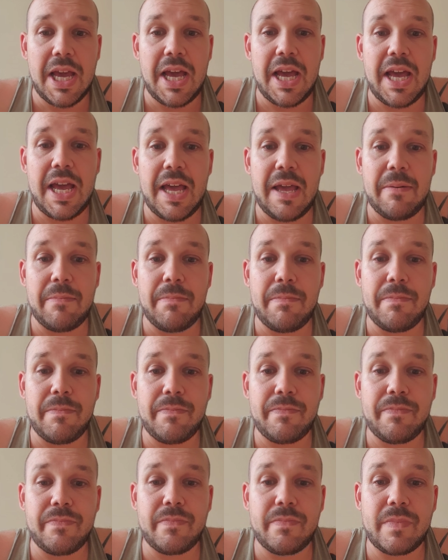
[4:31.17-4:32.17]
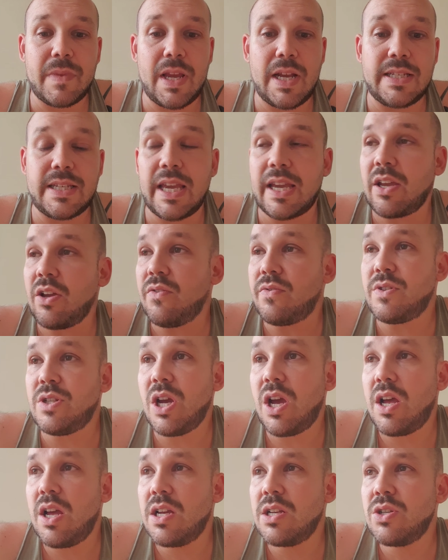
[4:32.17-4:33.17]
I take it off
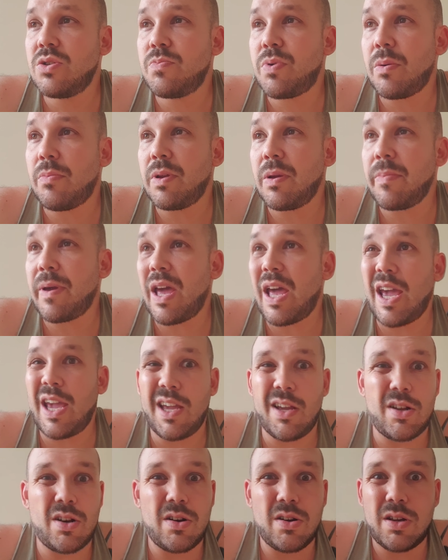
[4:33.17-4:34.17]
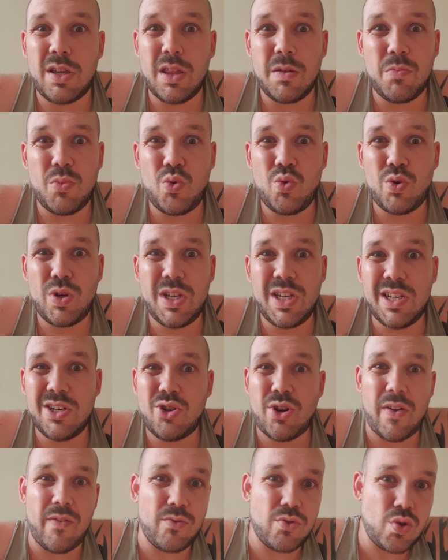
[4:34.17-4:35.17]
charge probably about 8 o'clock in the morning,
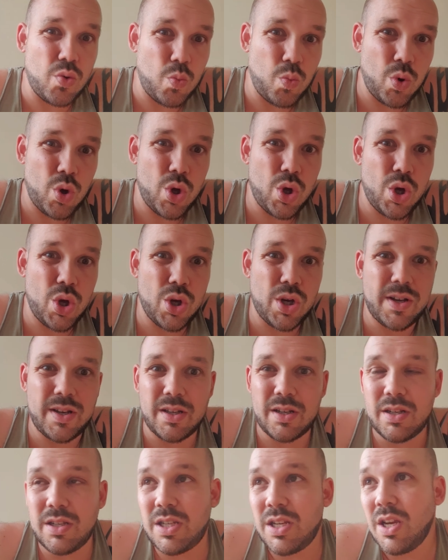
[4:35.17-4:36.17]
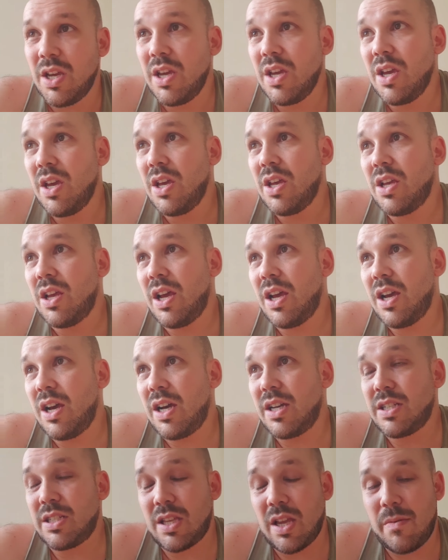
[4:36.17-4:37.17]
travel to work, and
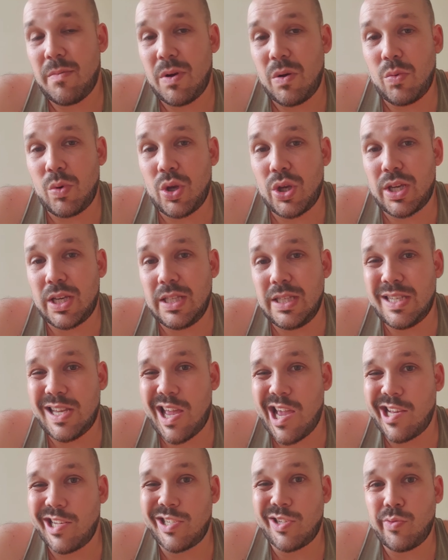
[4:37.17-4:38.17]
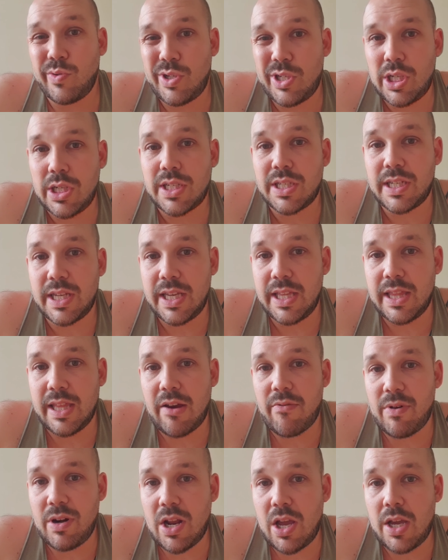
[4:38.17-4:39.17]
I start my working day, so it's just sitting
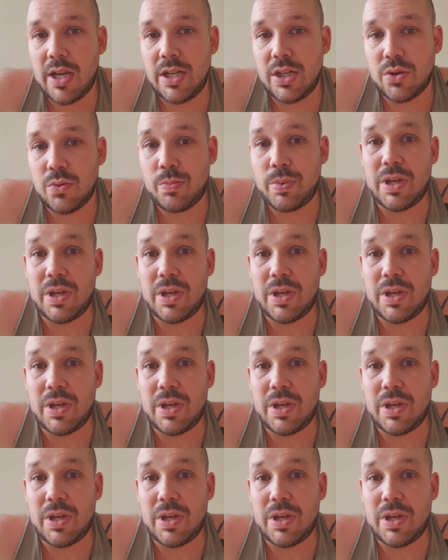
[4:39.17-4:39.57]
there in idle.